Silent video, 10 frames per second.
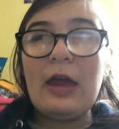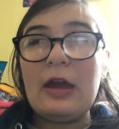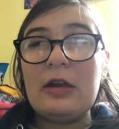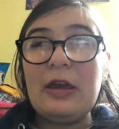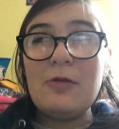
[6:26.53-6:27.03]

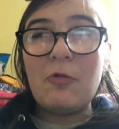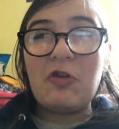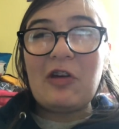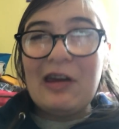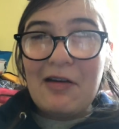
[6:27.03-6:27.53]
And he
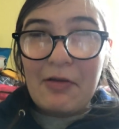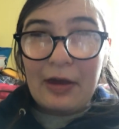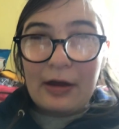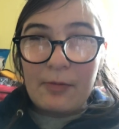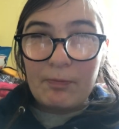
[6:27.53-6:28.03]
was
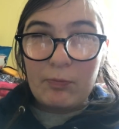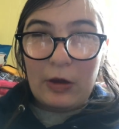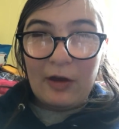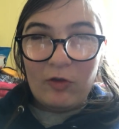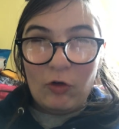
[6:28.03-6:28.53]
killing
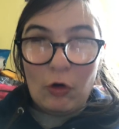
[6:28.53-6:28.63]
beasts